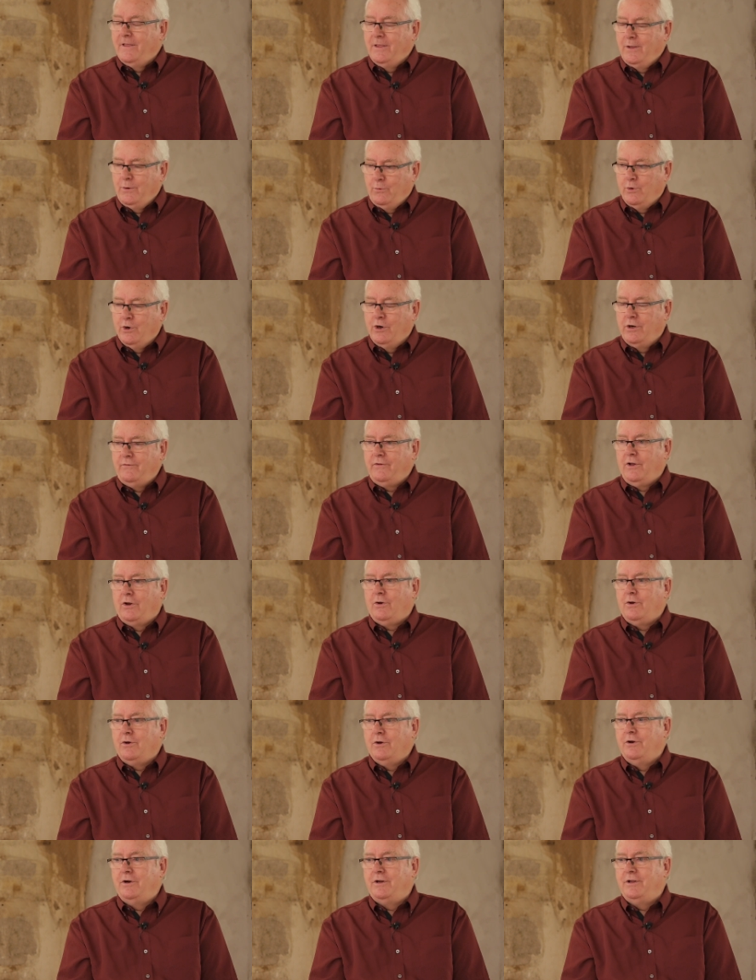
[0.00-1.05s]
The Word of the
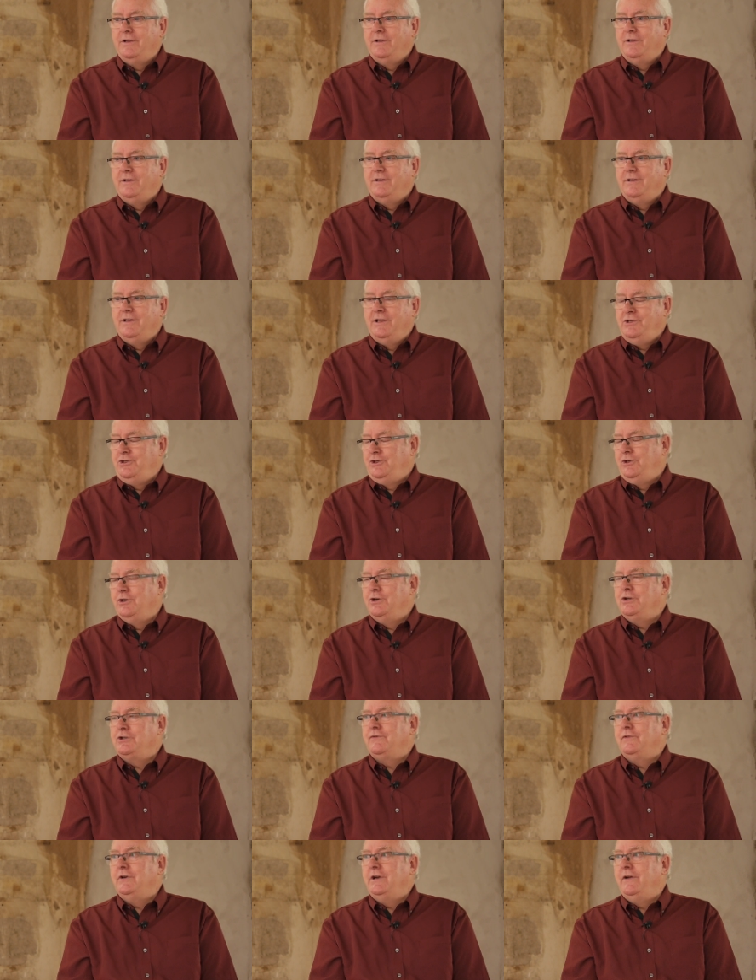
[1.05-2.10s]
Lord
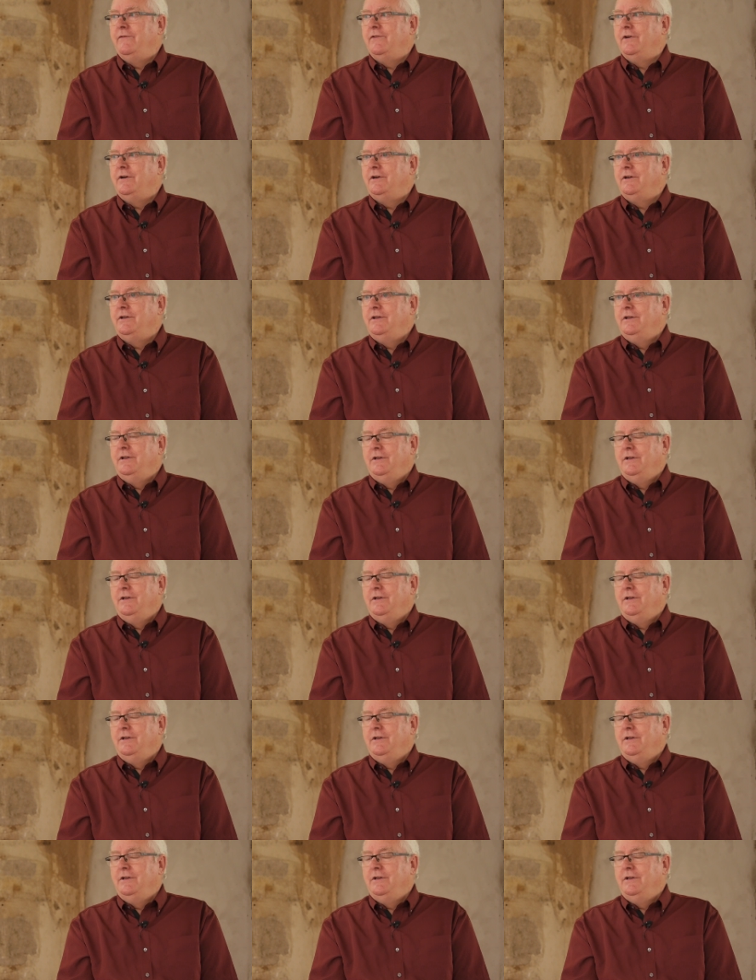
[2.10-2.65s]
endures forever.